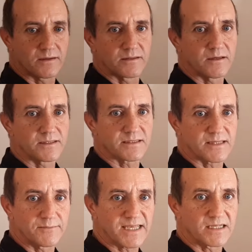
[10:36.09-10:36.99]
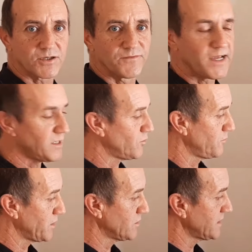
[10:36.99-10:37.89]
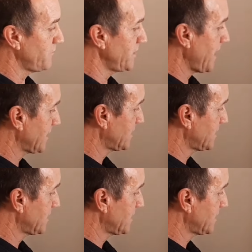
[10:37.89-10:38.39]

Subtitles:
the stem cells are available because they've been